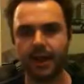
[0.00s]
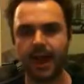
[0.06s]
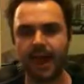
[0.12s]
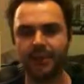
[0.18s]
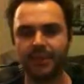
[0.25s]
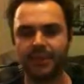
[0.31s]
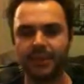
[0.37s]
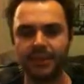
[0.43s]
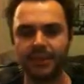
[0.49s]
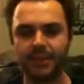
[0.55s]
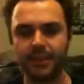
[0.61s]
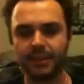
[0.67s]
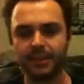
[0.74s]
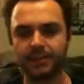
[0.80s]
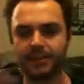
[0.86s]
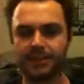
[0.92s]
I think you
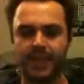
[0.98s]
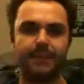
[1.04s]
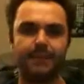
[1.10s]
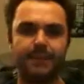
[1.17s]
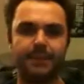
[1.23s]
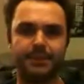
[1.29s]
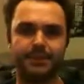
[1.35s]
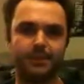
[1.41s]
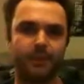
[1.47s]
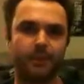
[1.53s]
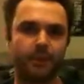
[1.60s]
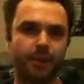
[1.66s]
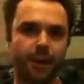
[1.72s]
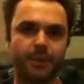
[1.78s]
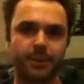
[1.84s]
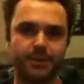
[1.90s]
can just keep the squad
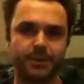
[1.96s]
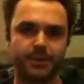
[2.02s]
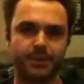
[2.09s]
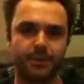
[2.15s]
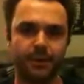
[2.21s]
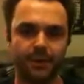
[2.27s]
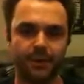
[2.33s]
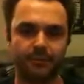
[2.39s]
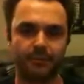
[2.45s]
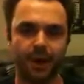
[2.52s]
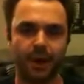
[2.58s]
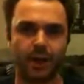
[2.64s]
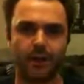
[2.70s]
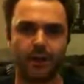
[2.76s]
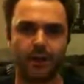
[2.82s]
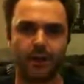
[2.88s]
combat squadded in the
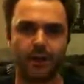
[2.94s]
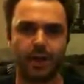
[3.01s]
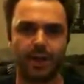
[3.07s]
rhino,